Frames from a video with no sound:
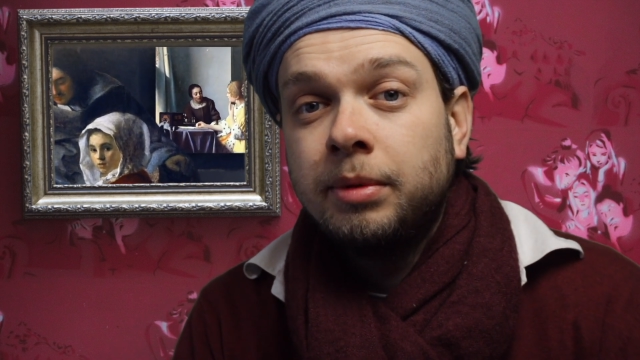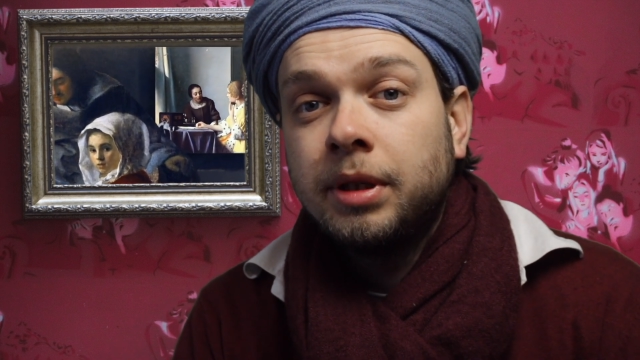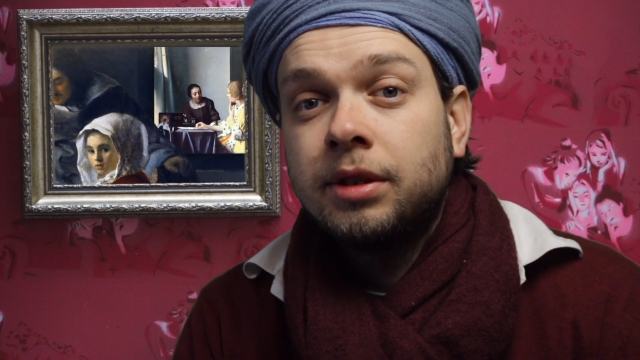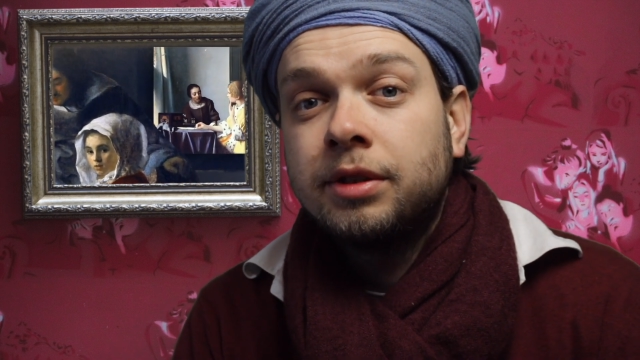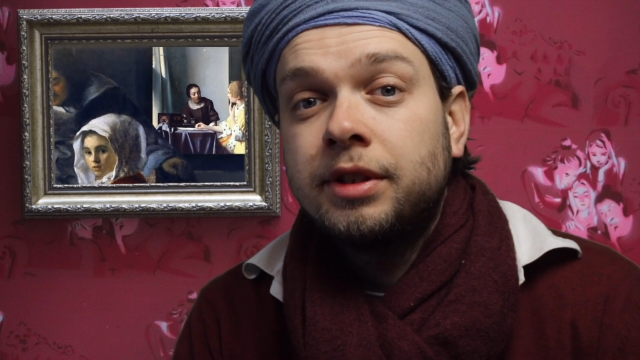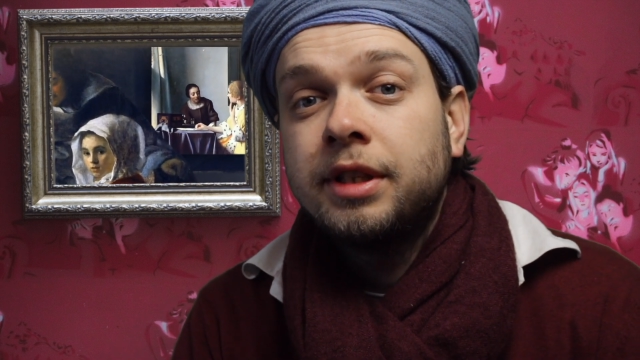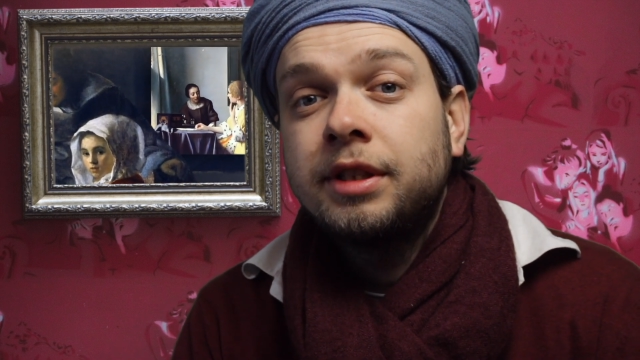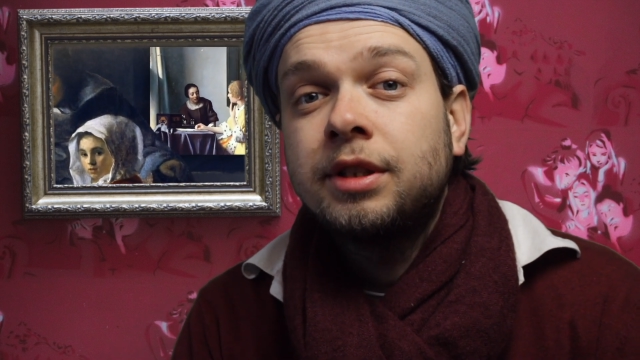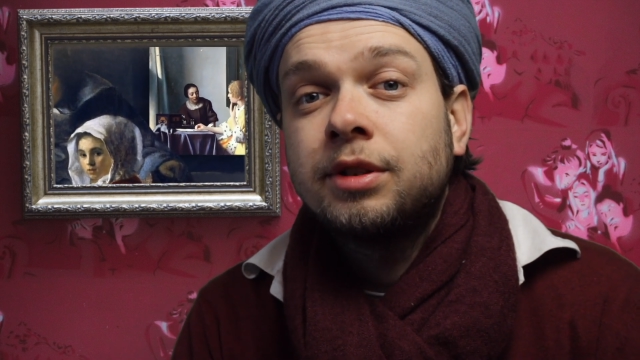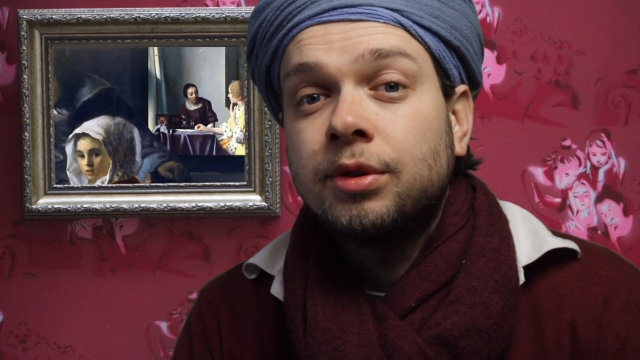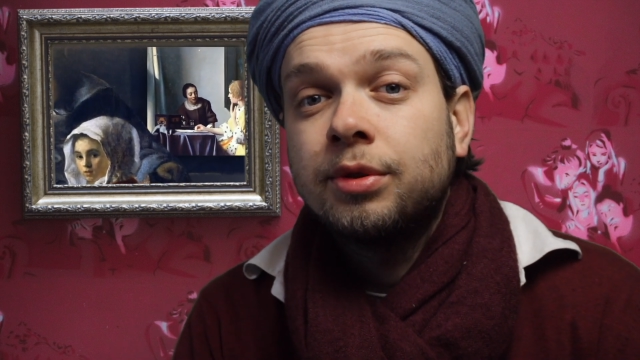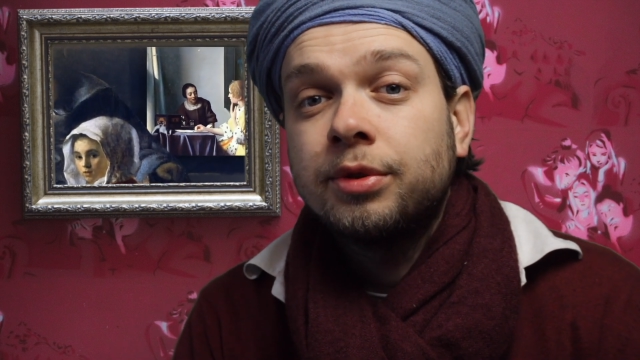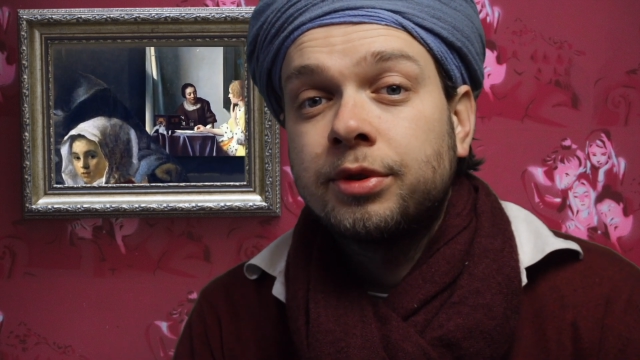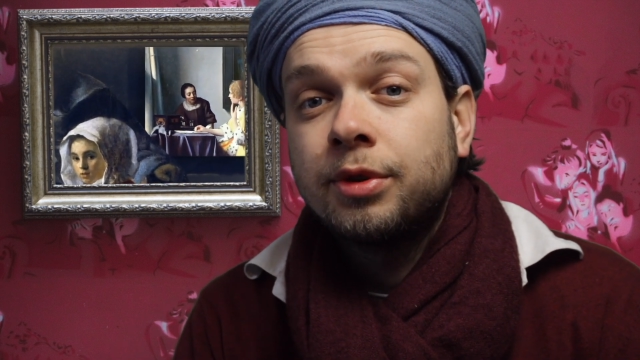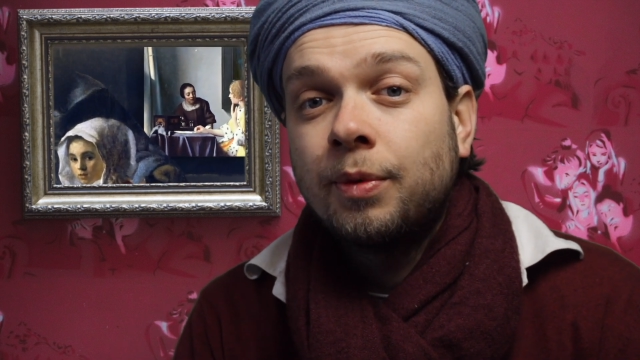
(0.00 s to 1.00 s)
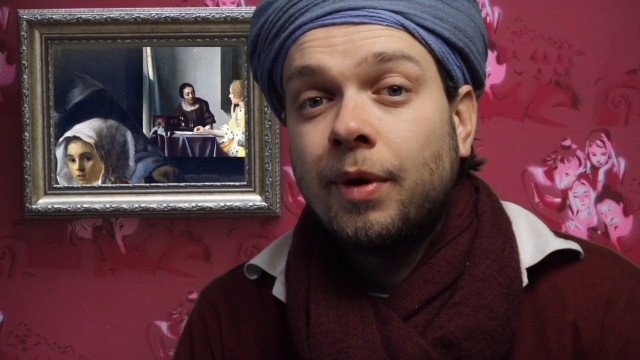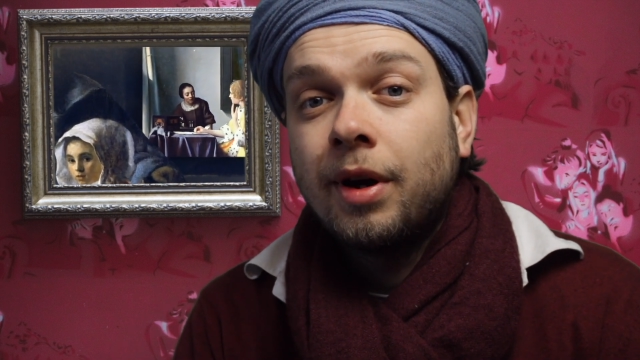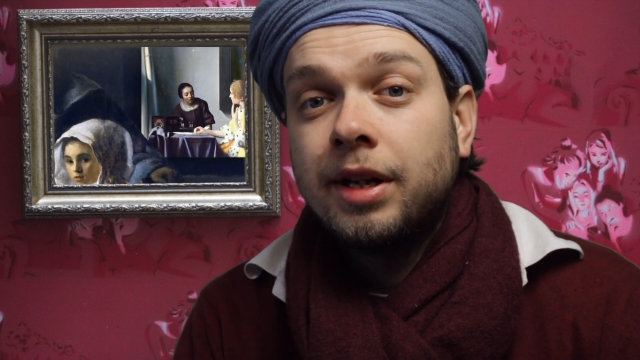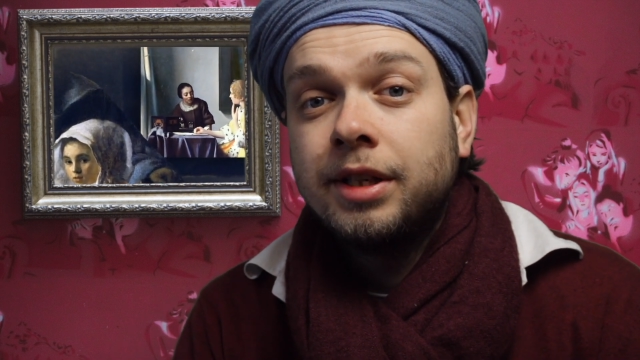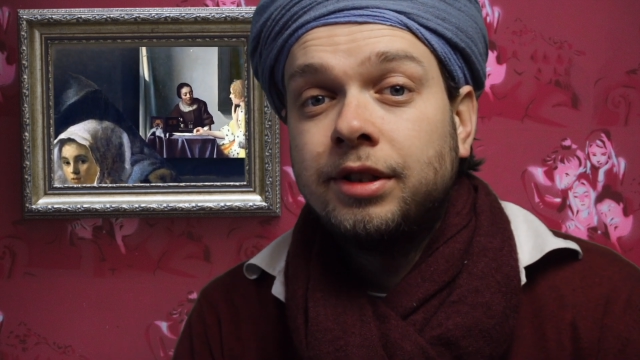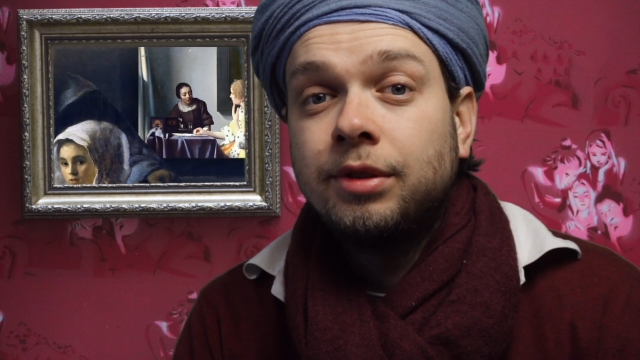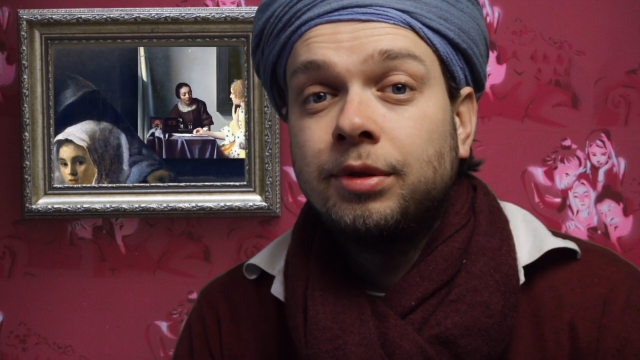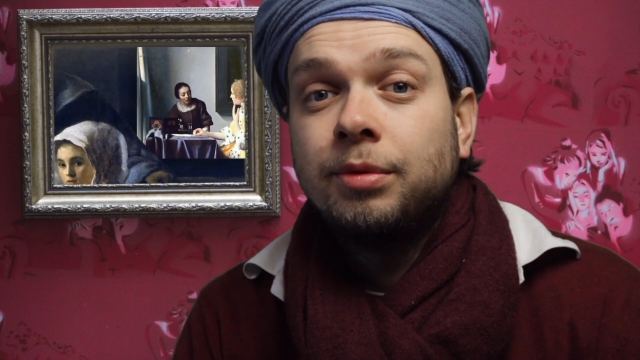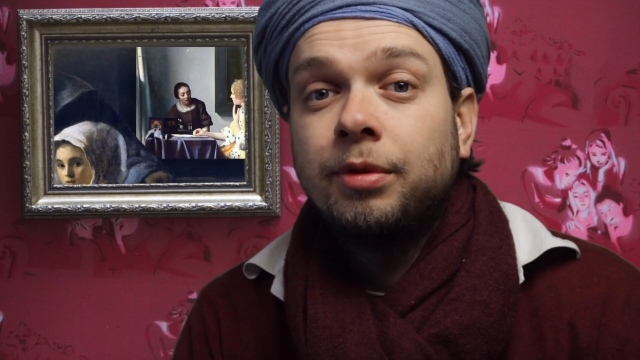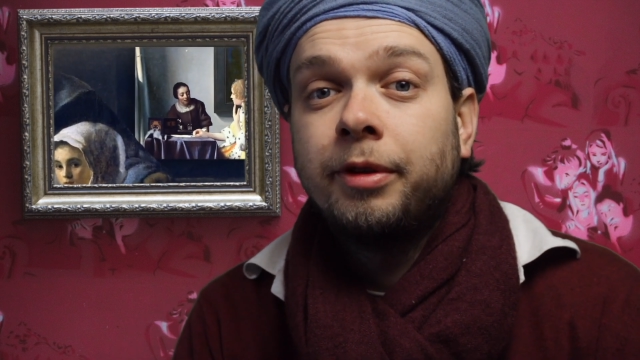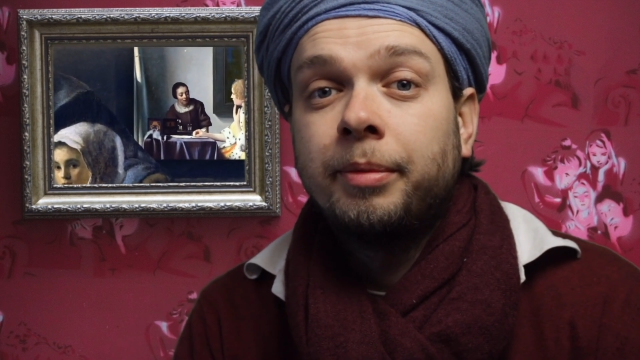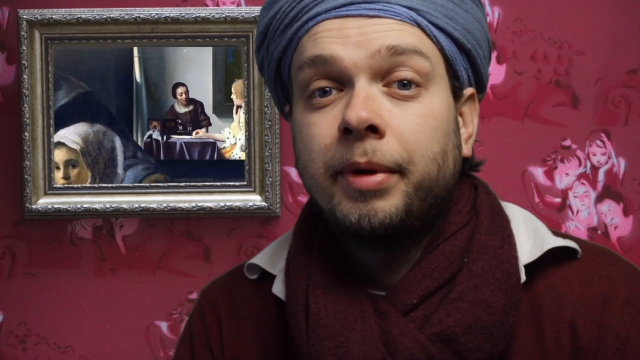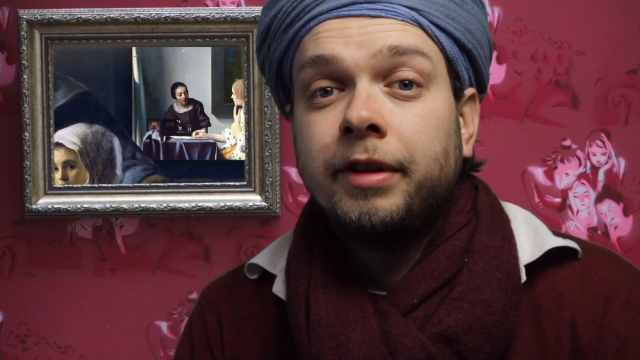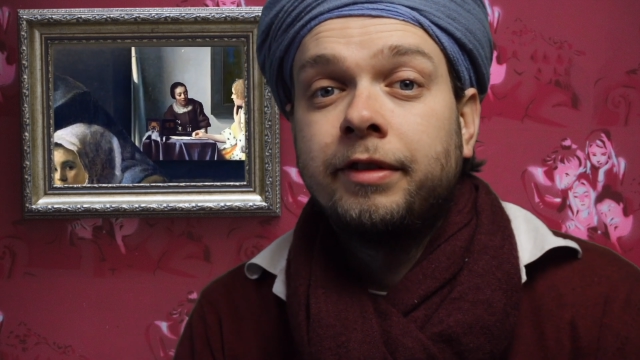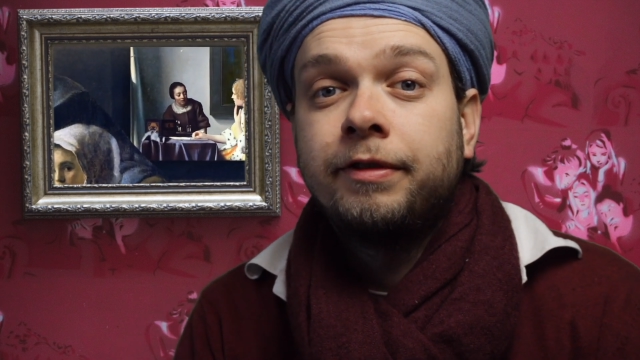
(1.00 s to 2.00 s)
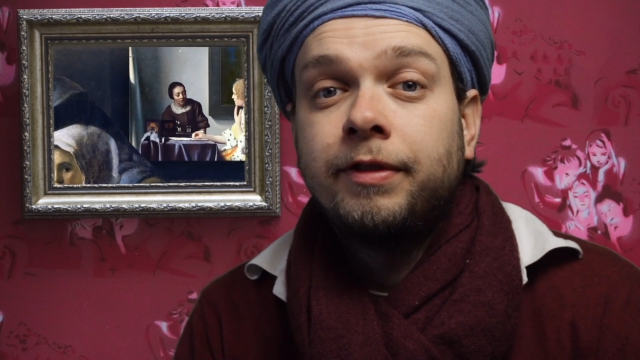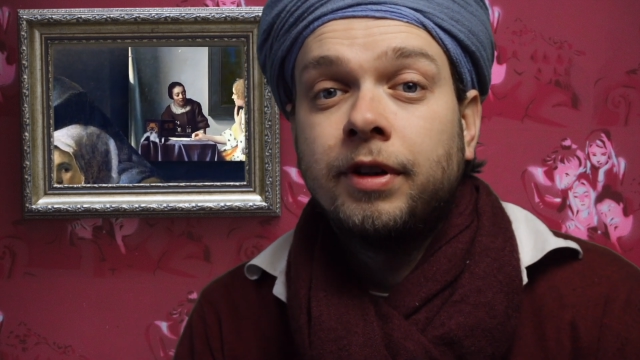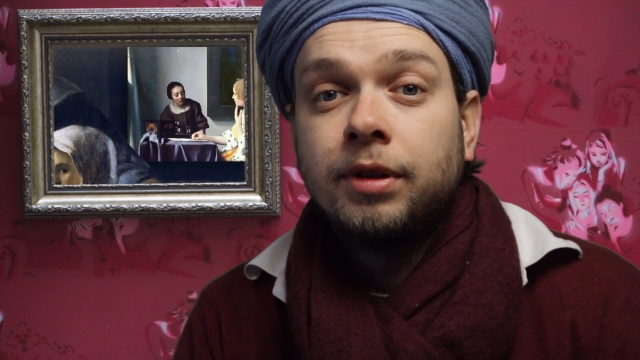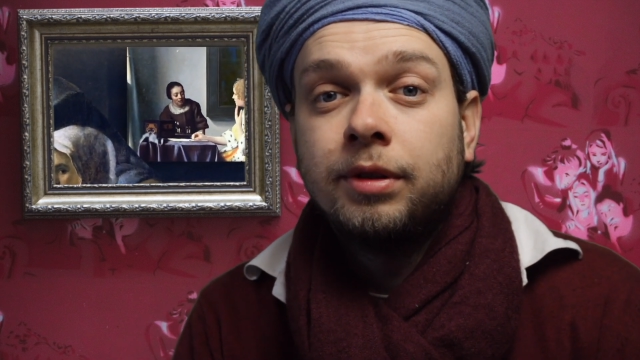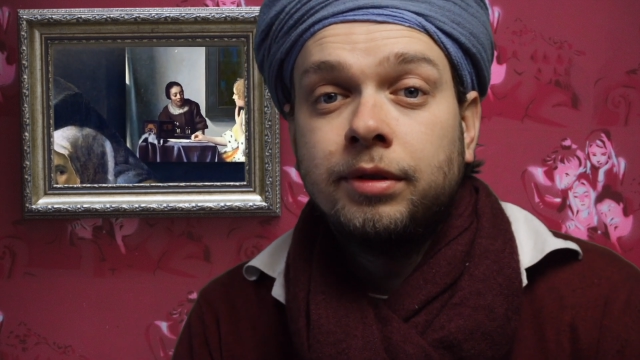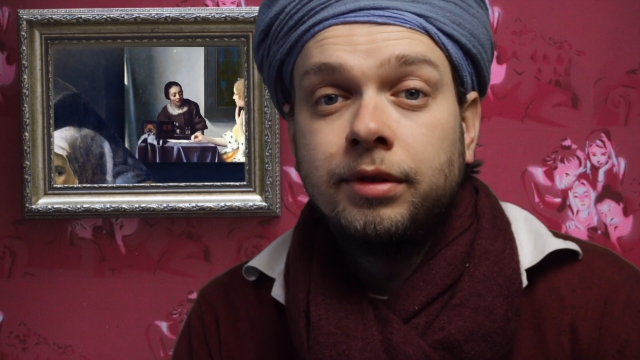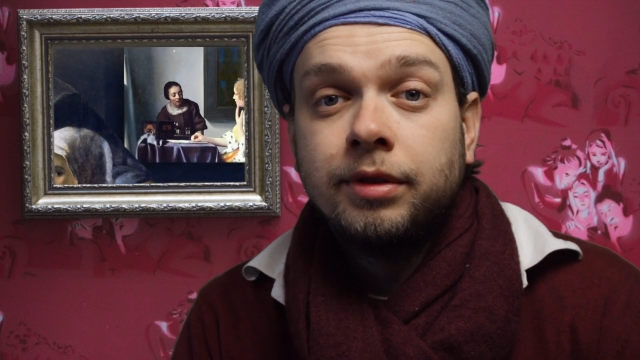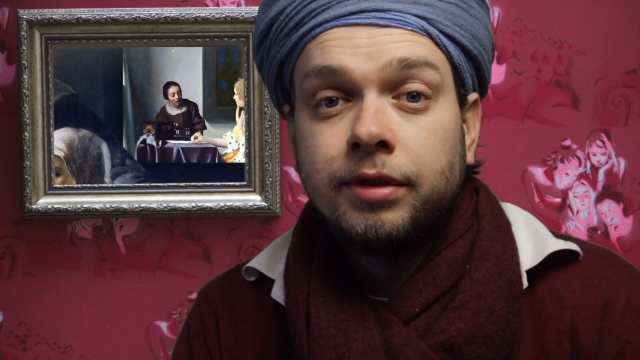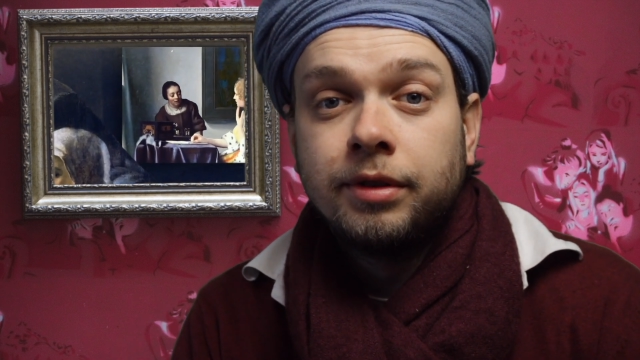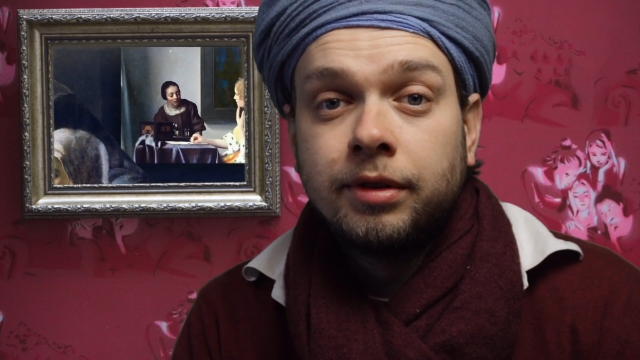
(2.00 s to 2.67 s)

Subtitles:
because this is also what I do with my phones.